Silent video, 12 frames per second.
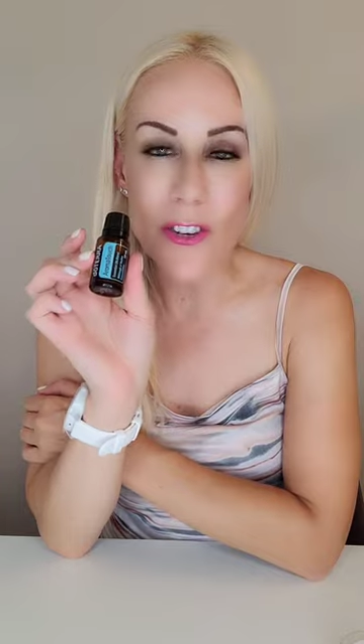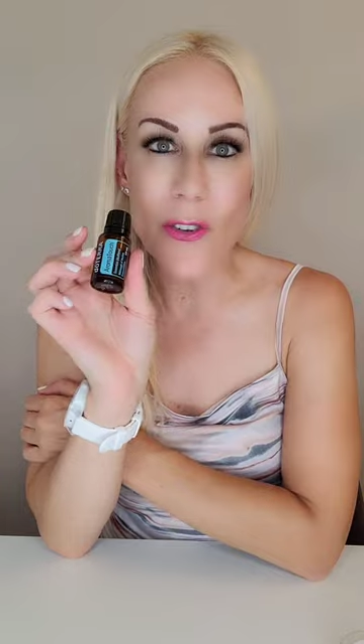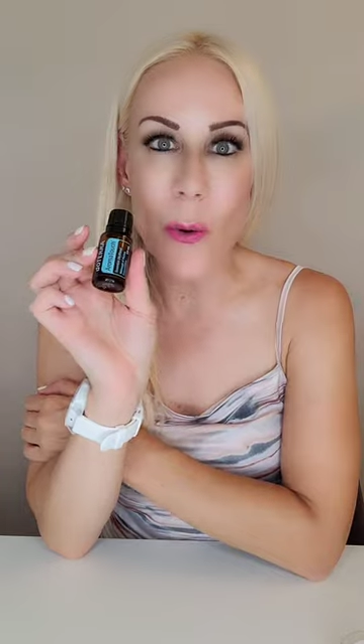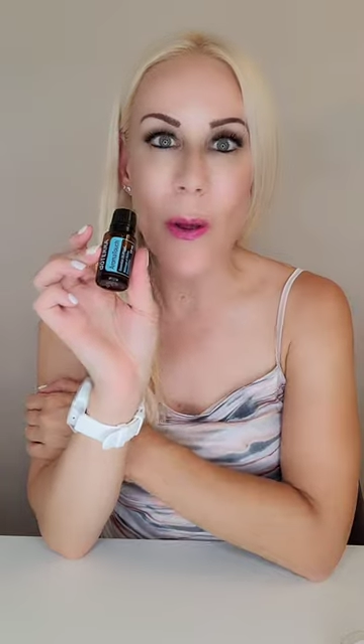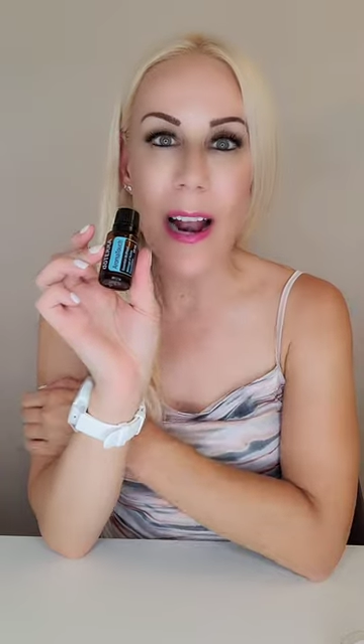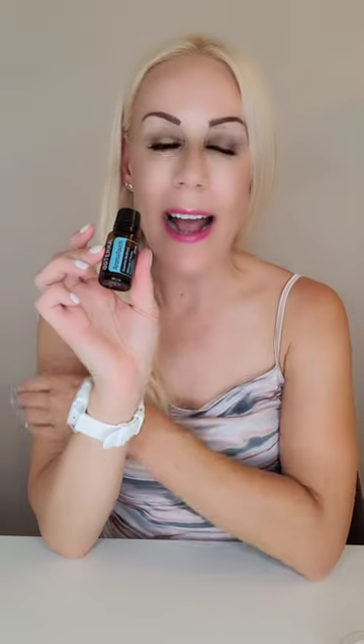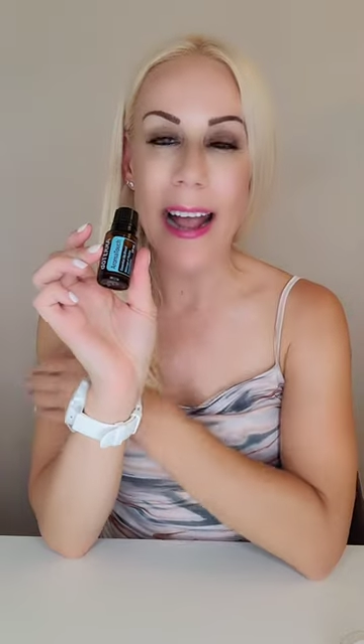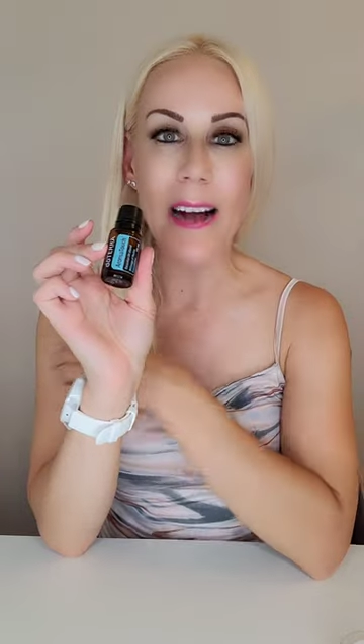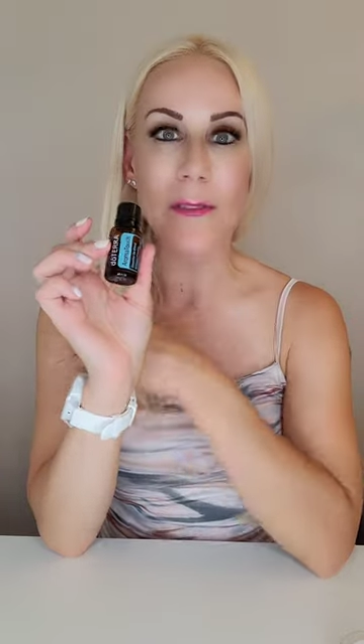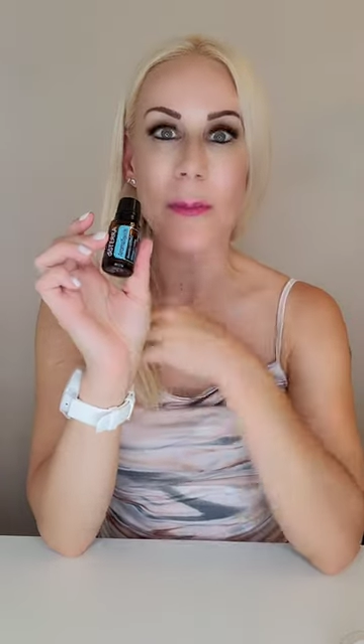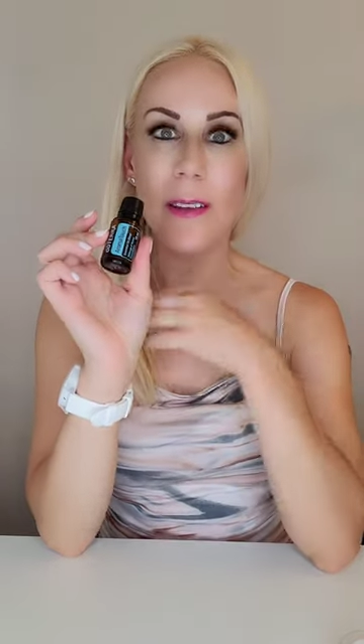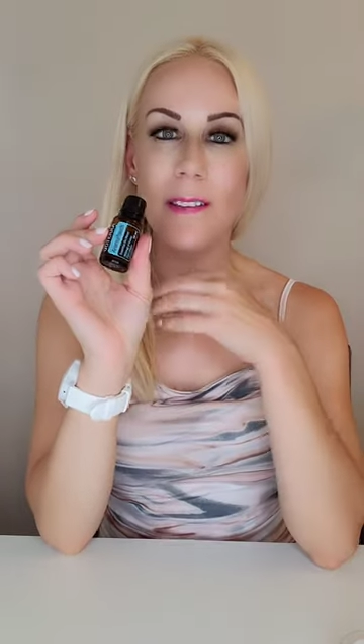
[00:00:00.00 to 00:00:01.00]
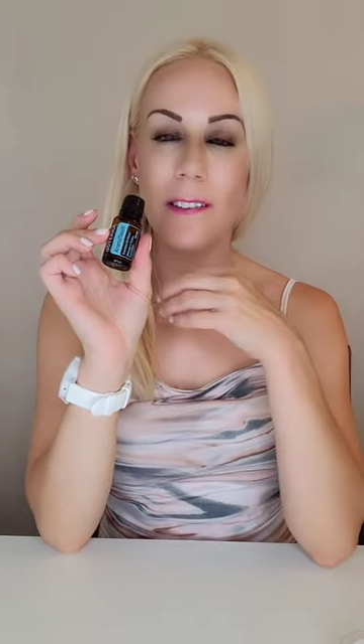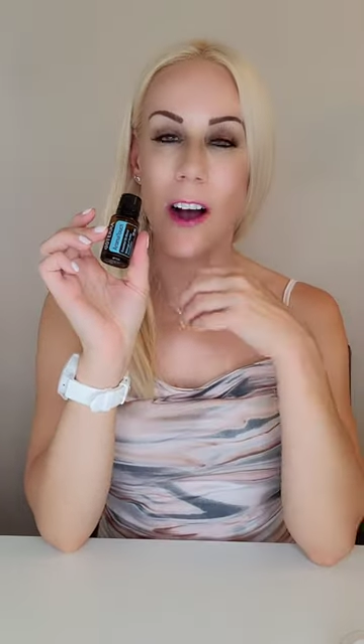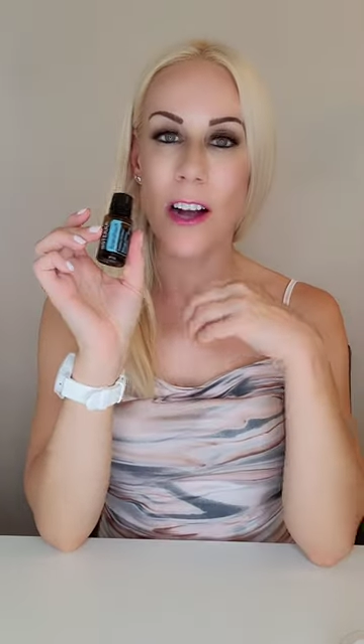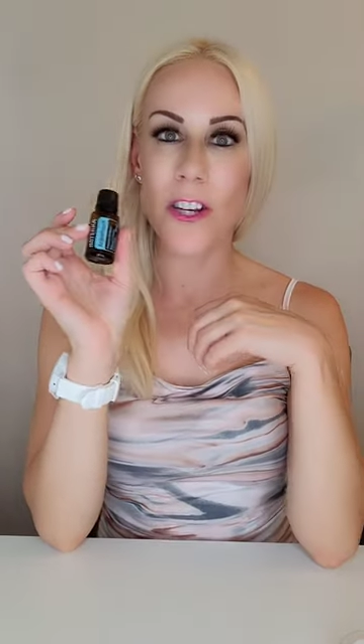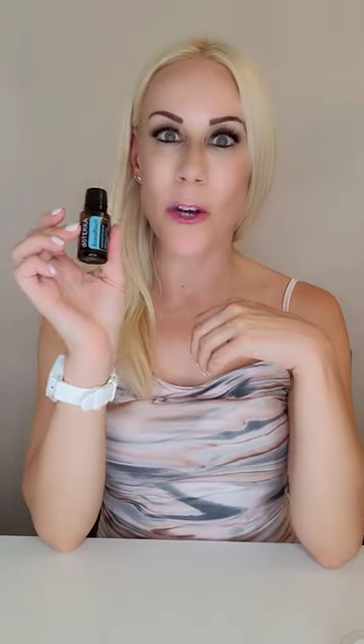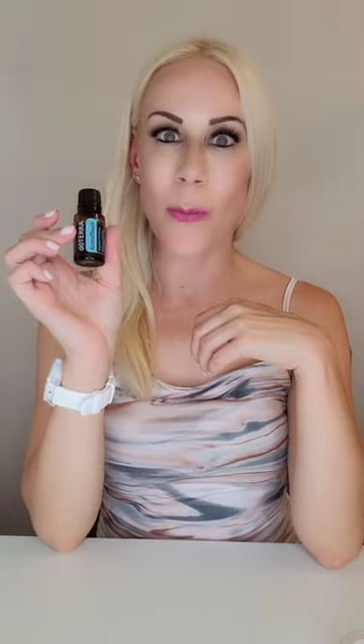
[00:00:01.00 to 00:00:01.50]
So when I have a
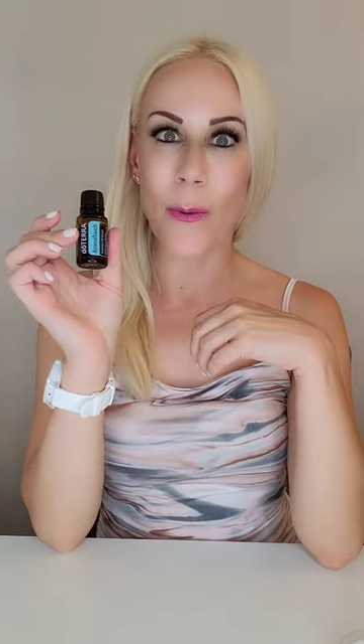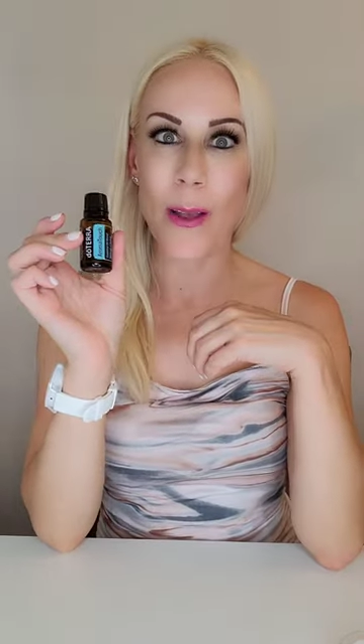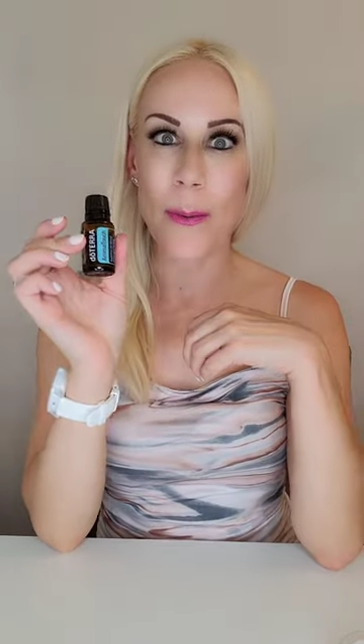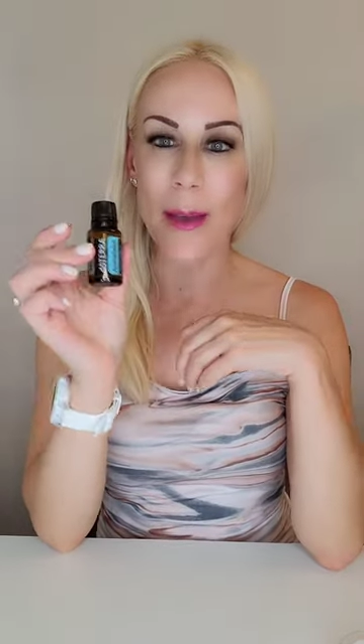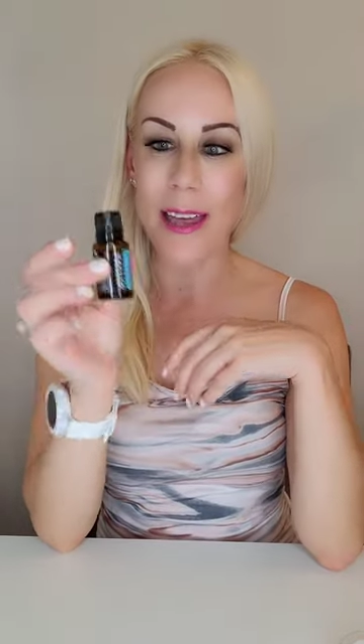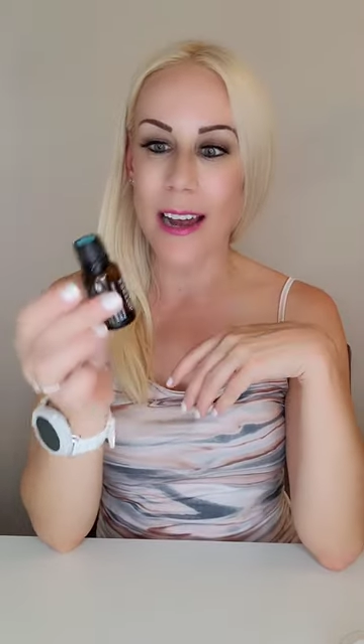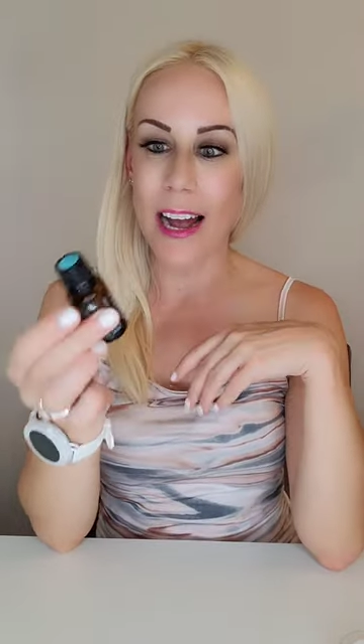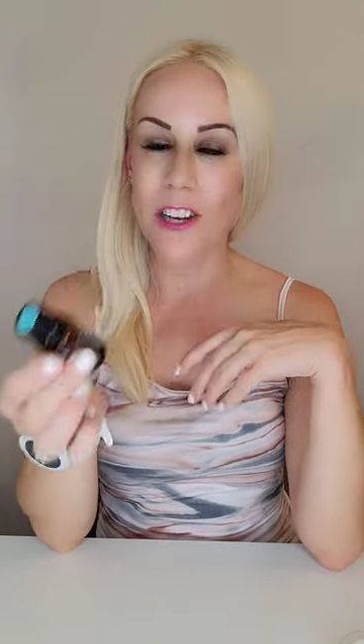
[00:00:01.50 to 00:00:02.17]
massage appointment,